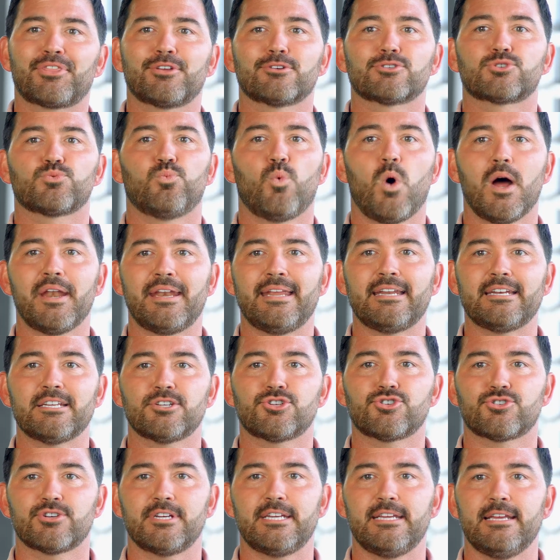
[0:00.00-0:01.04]
there's one
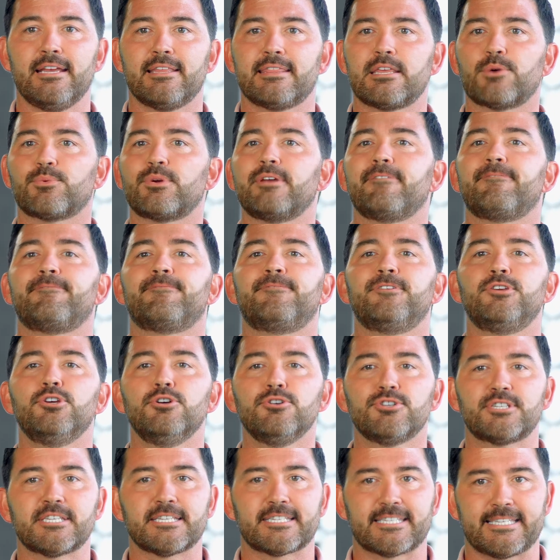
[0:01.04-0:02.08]
industry that
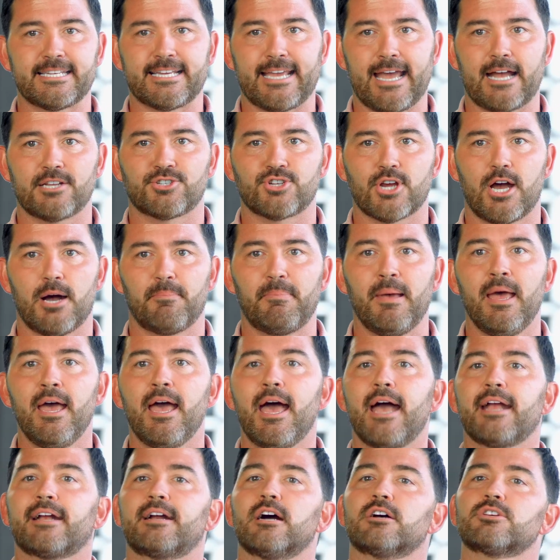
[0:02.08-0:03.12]
refuses to catch up,
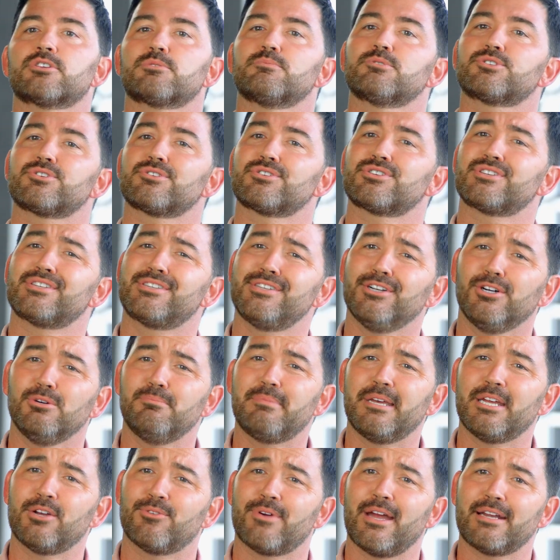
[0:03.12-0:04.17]
and customers are still
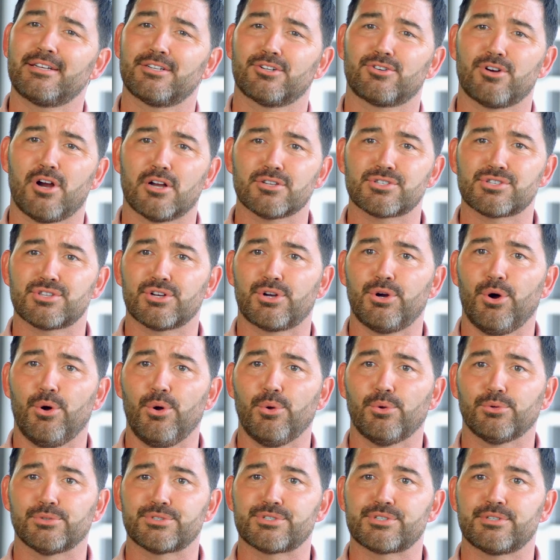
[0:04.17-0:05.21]
being raked across the
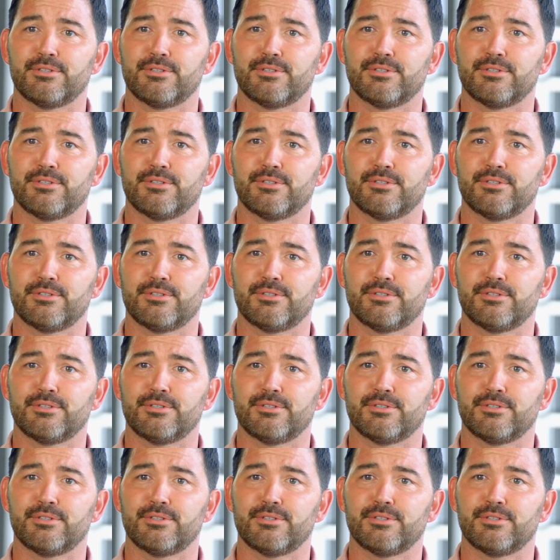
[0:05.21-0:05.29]
coals.